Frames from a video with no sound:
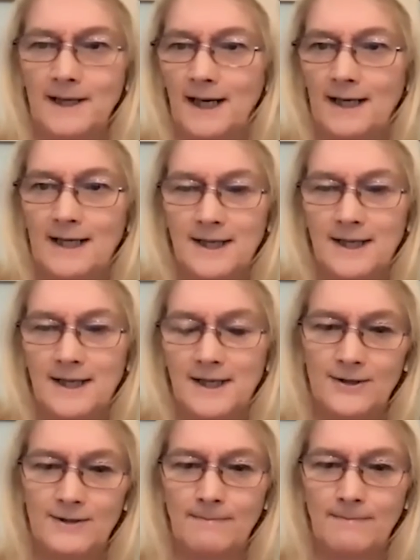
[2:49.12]
probably at
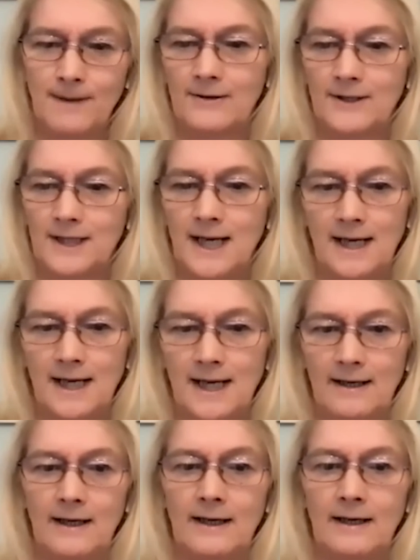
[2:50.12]
least £1,000 a
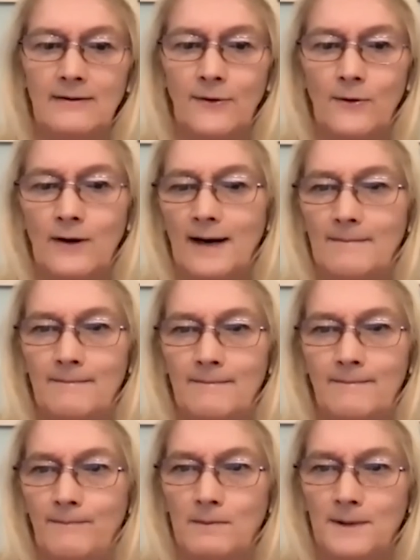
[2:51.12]
year for
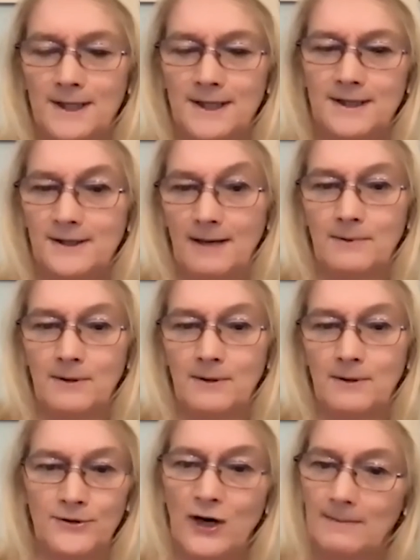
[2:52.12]
probably
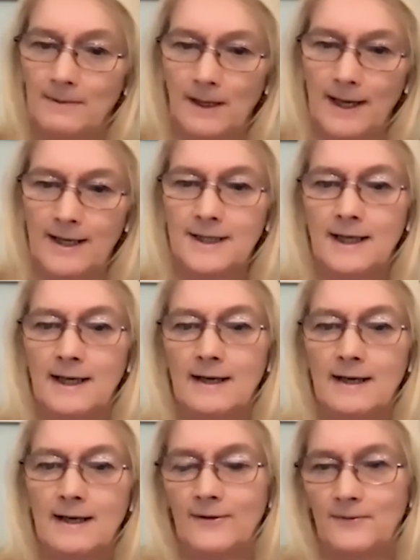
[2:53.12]
double or treble that
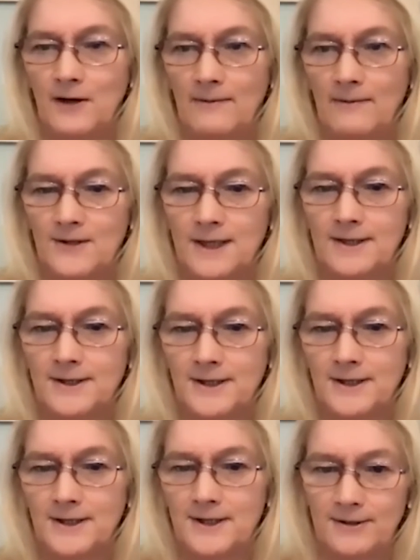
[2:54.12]
for a firm of
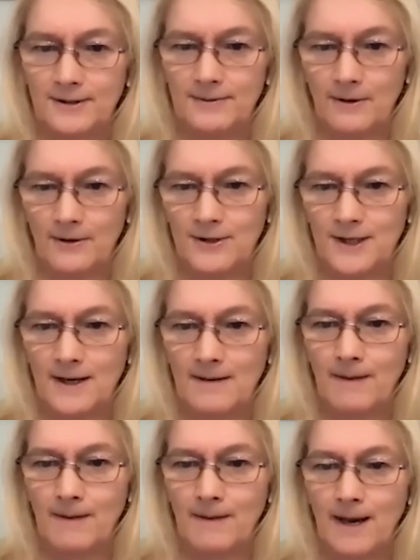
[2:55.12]
solicitors to use the
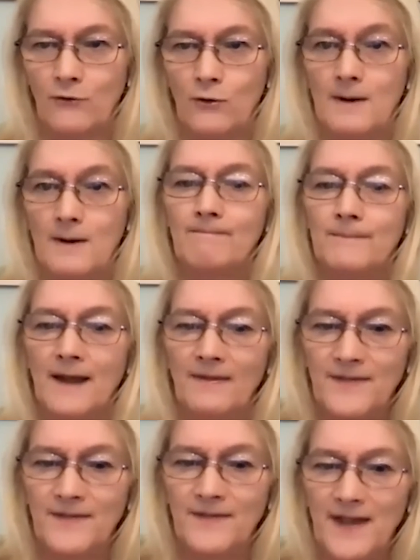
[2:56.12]
DocuSign platform.
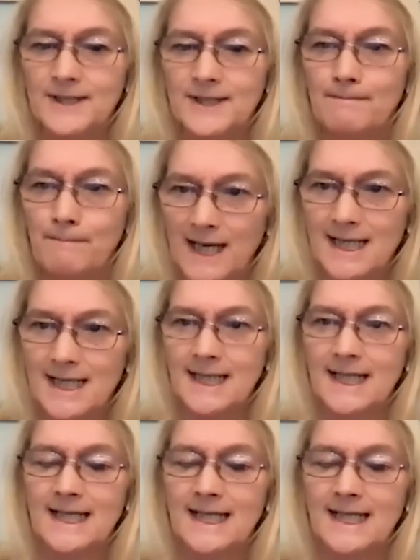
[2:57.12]
And that's the
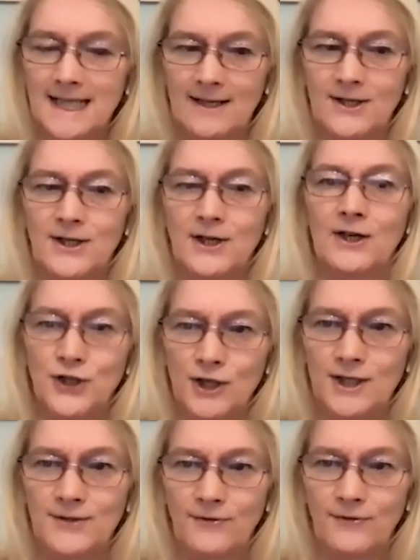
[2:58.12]
basic
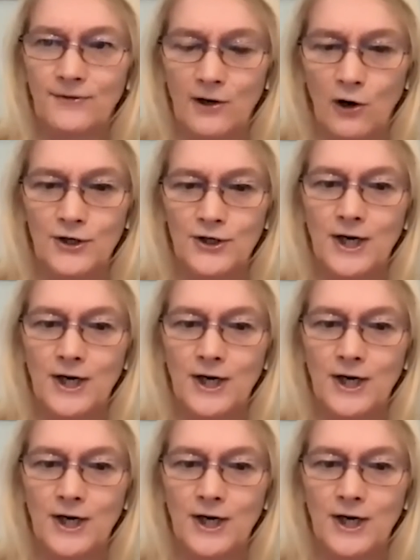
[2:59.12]
signature just for a